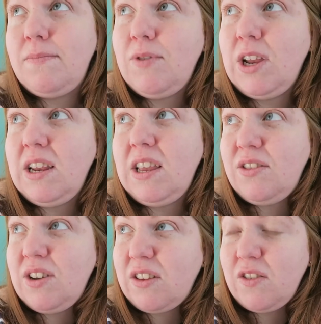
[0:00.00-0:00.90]
really
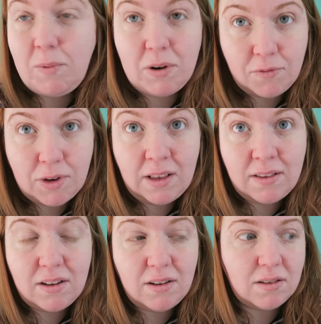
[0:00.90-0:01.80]
in the next couple of
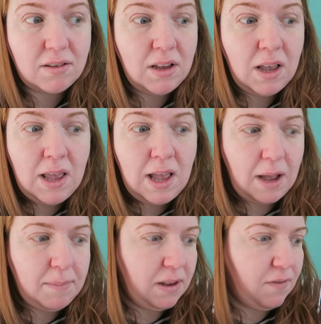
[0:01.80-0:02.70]
weeks, because
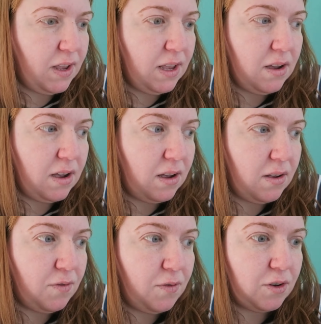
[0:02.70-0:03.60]
I'm leaving
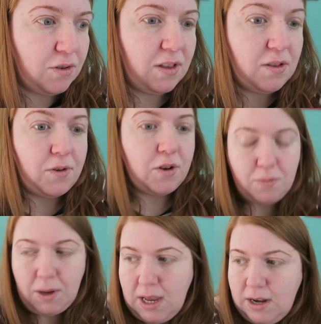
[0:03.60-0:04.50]
it's the
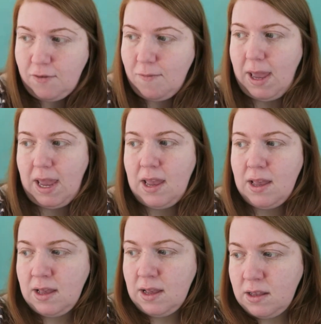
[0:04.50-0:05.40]
first weekend of May.
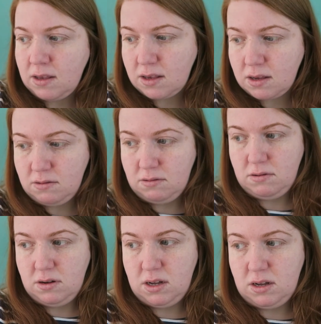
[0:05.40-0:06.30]

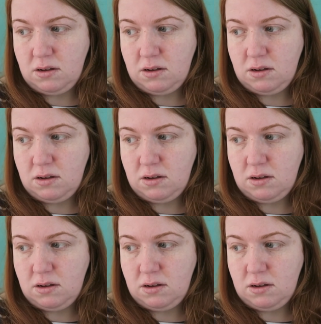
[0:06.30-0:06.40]
So